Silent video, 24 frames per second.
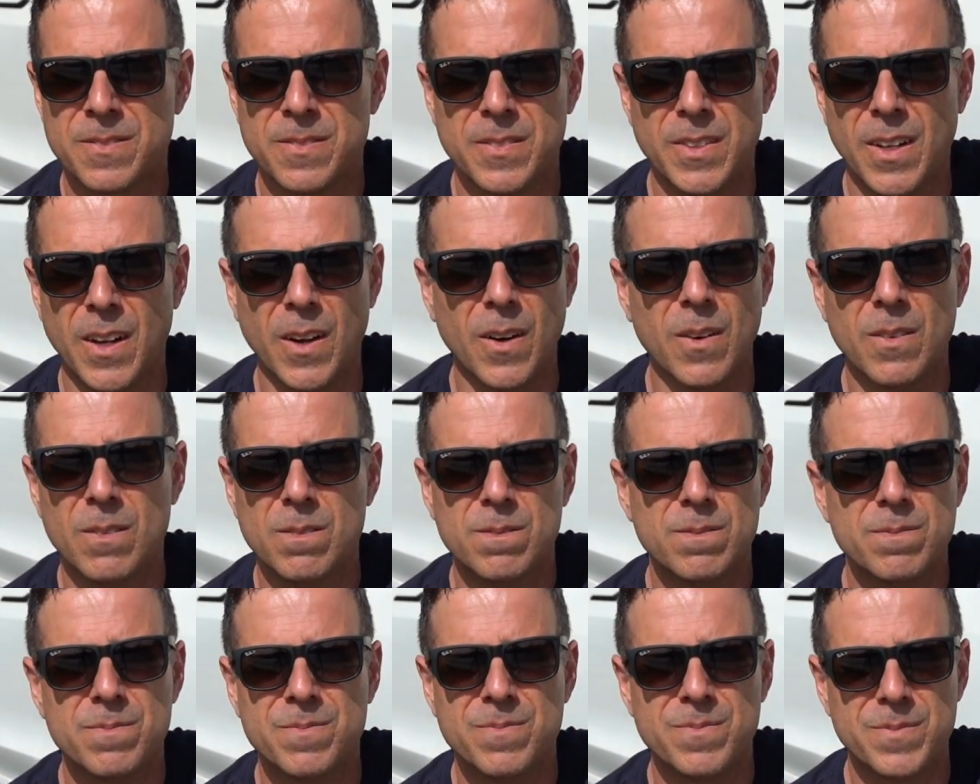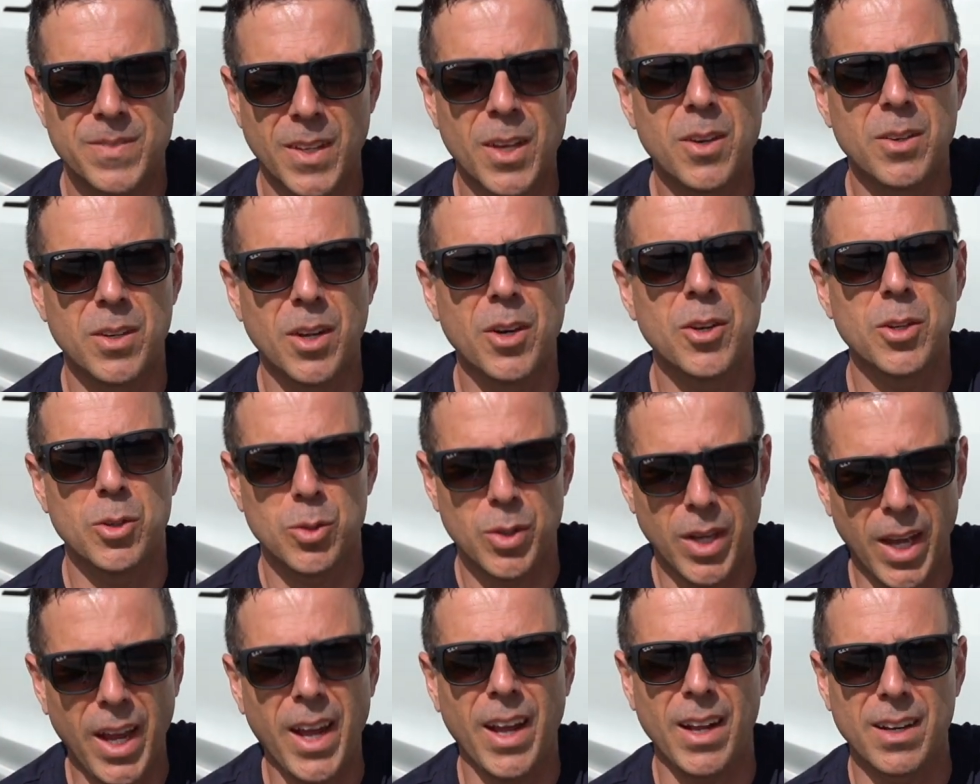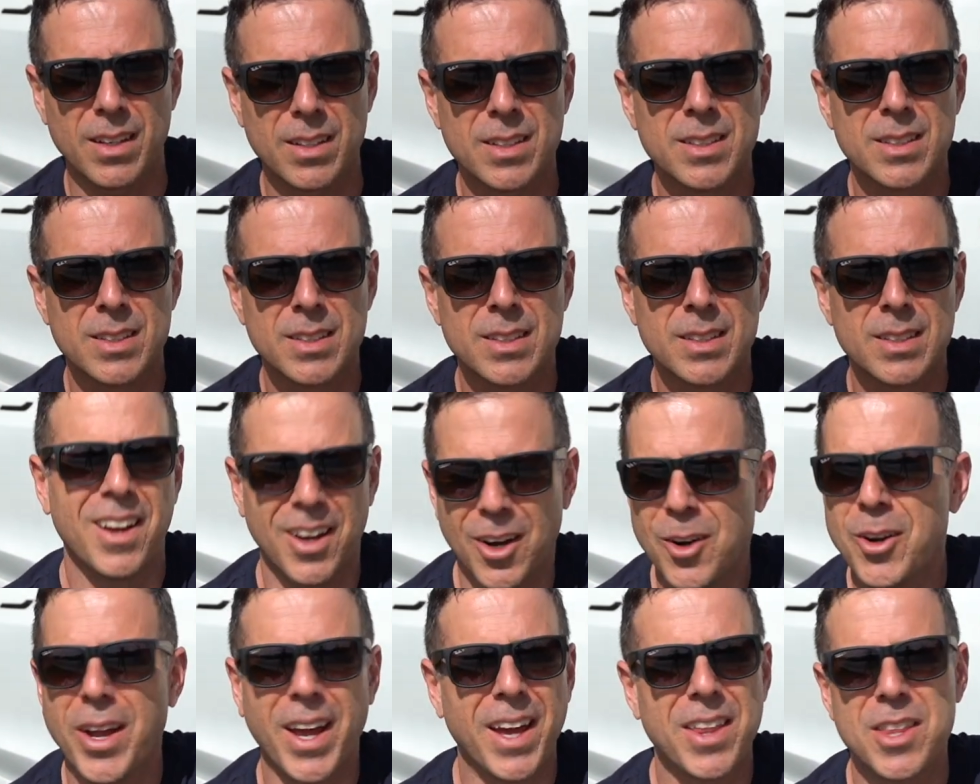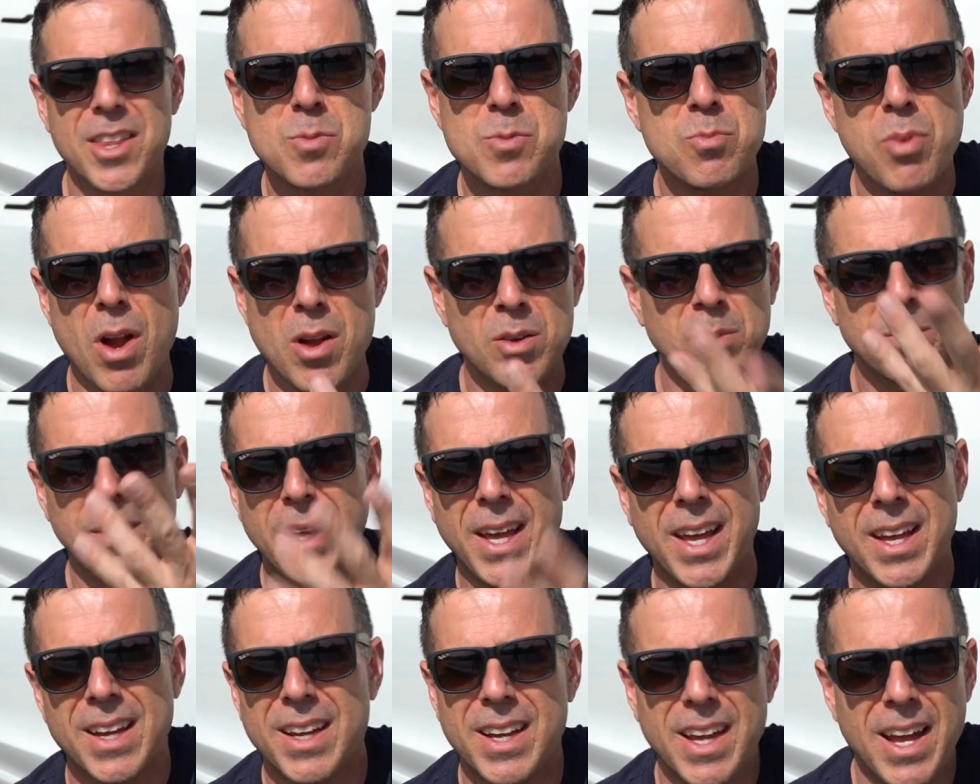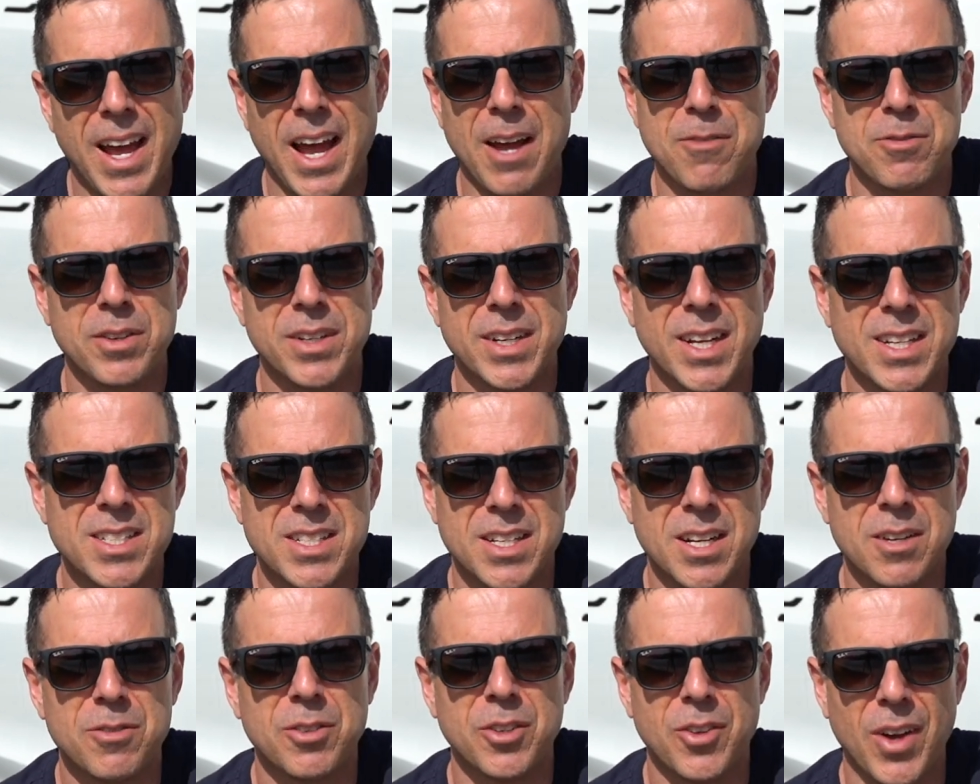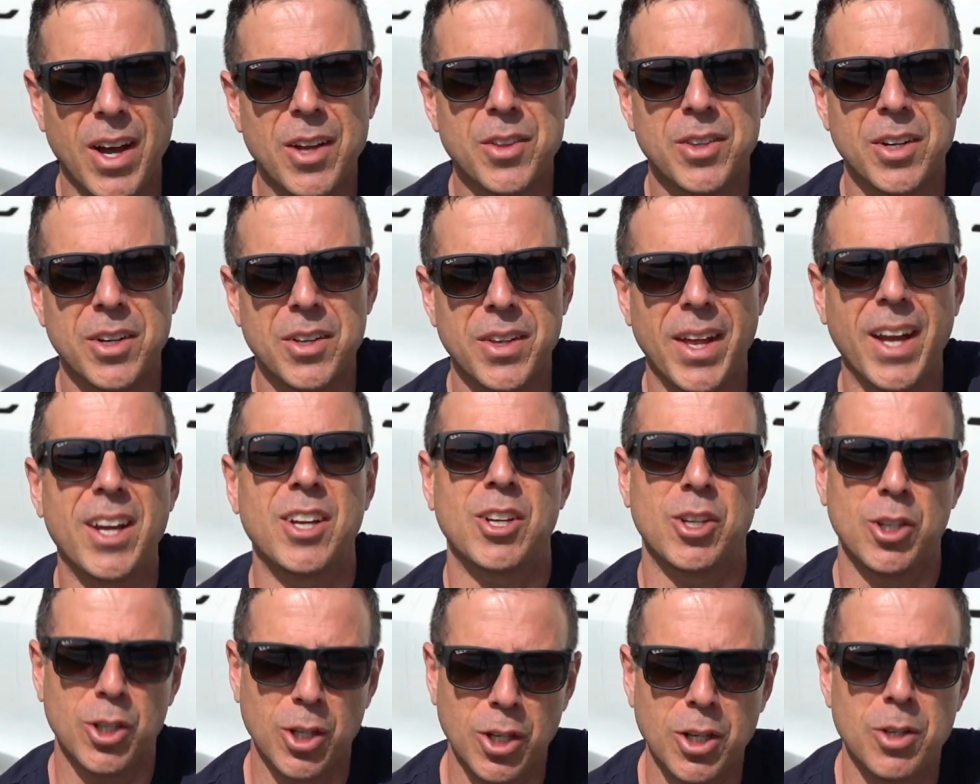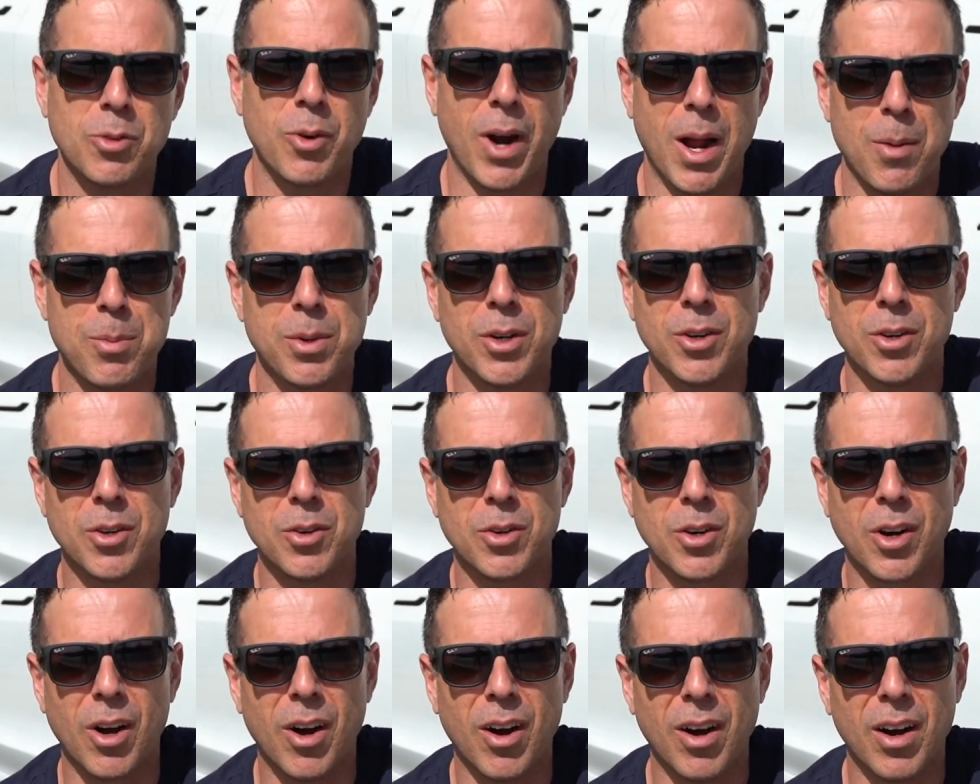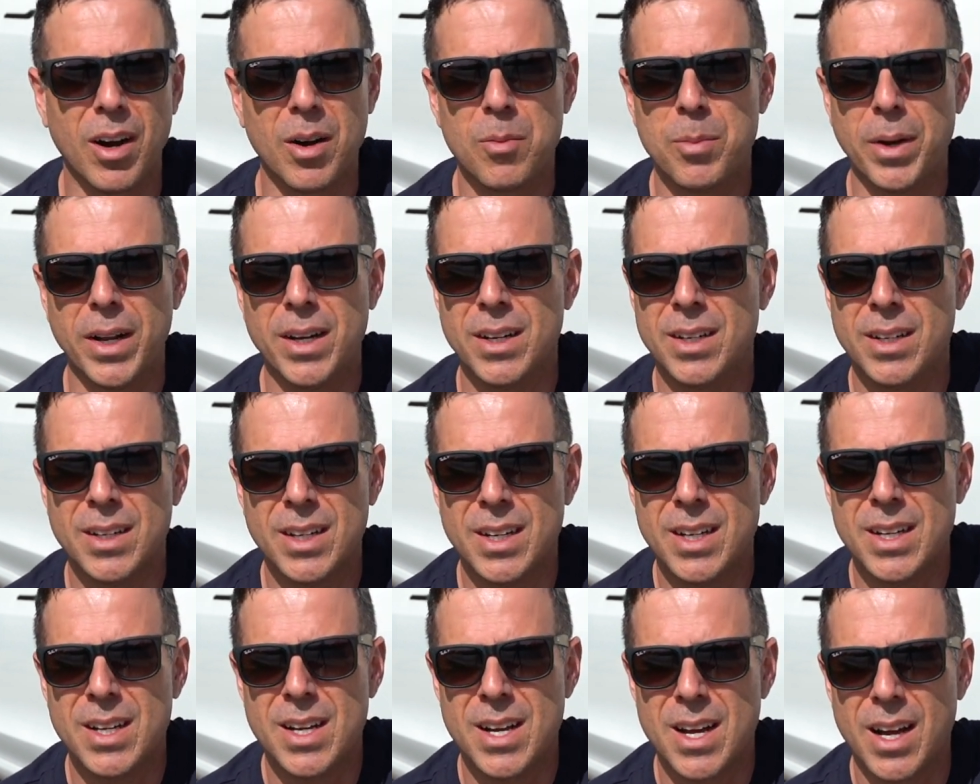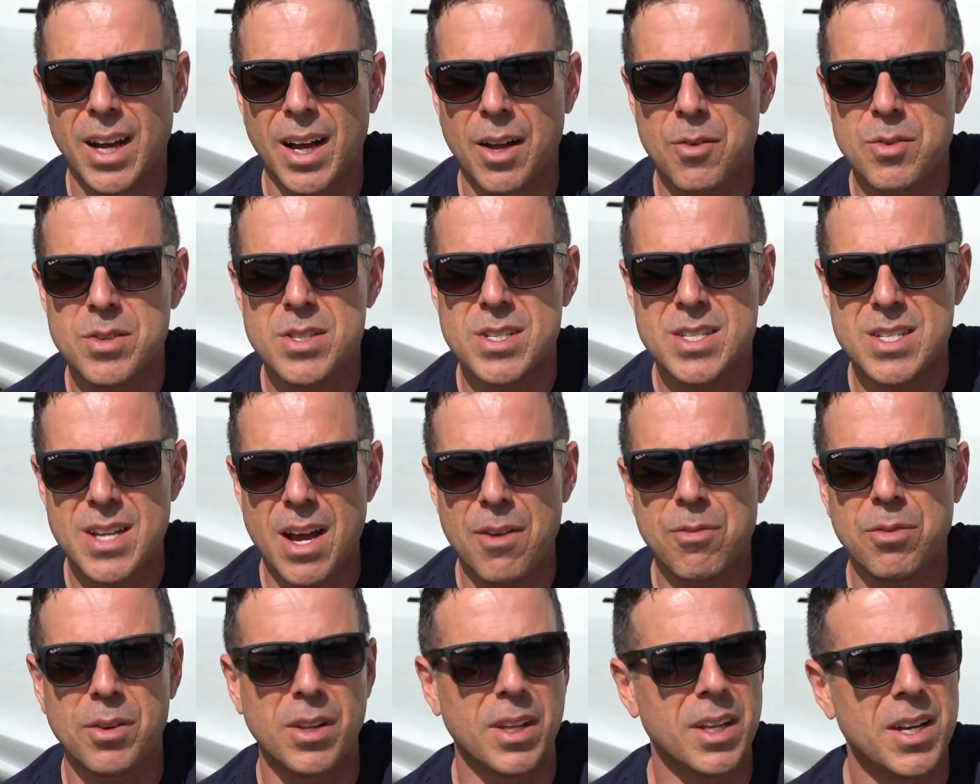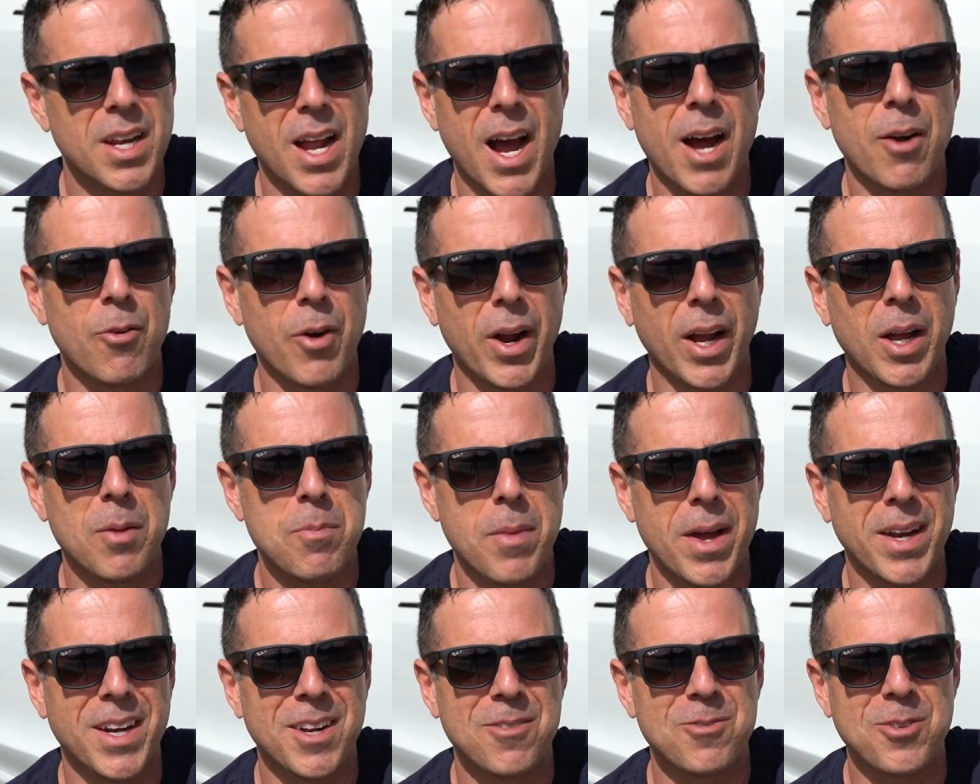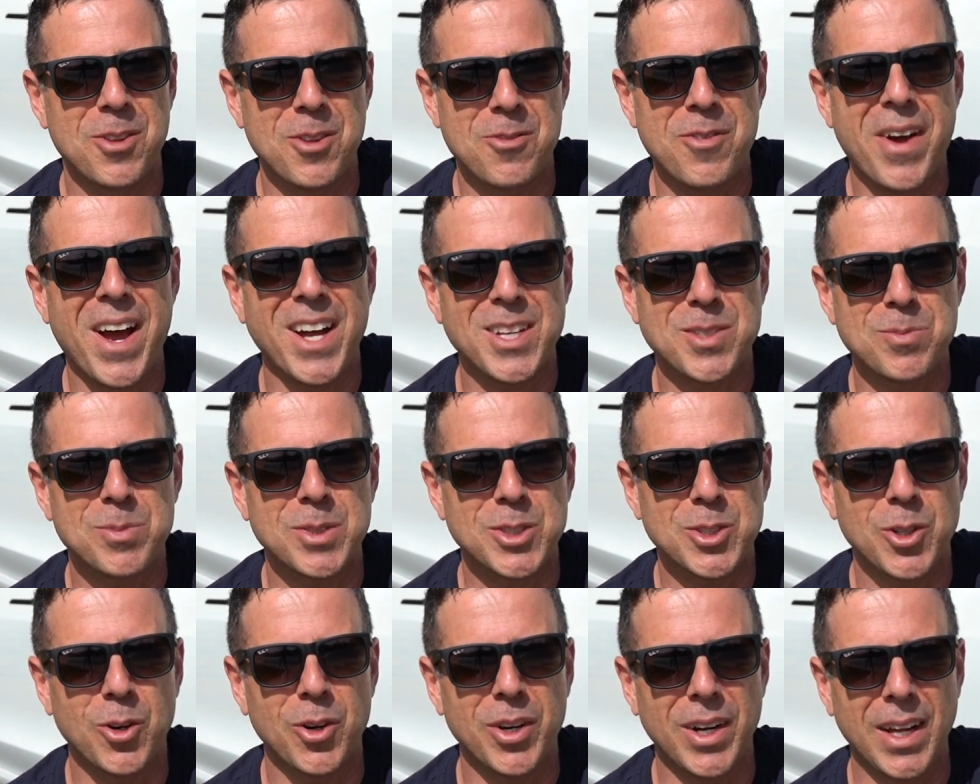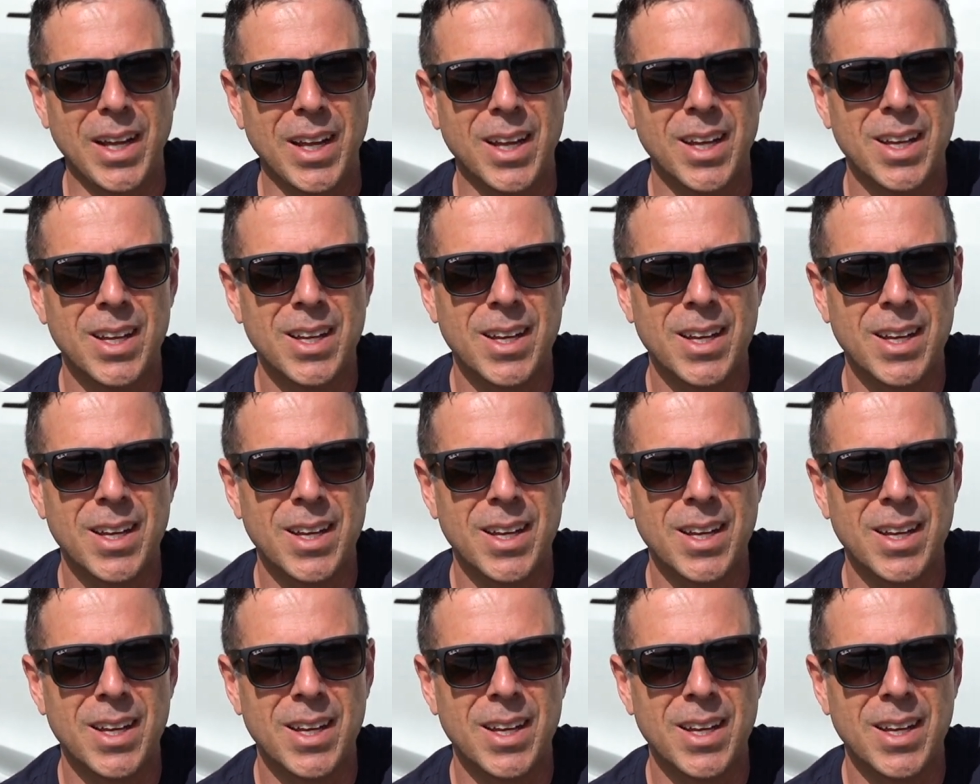No, you can't. Okay, probably half a dozen of you out there that could wrap your own car, but I would definitely not recommend it for the vast majority.